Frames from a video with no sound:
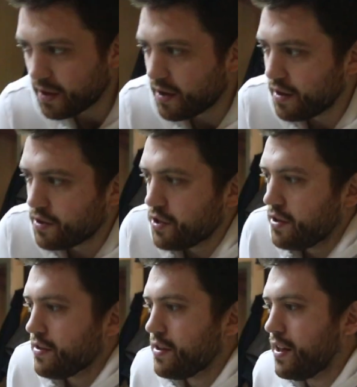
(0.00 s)
And she
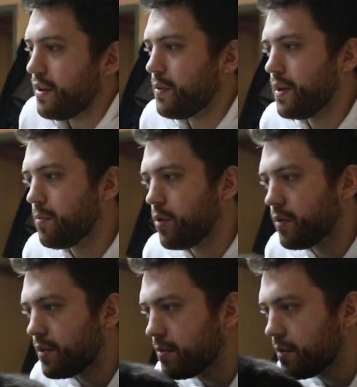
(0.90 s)
doesn't like when I'm
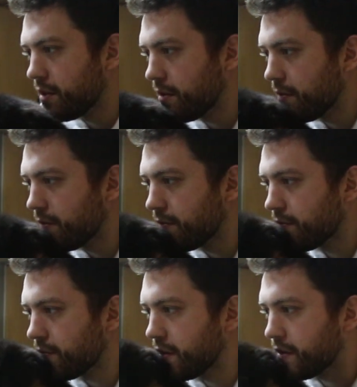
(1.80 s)
holding her, but
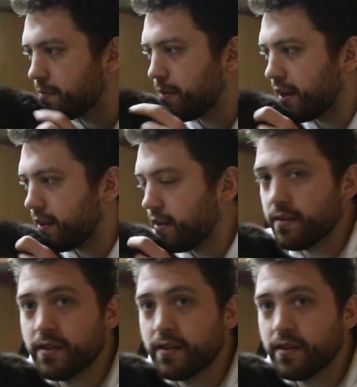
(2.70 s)
this is Blackie.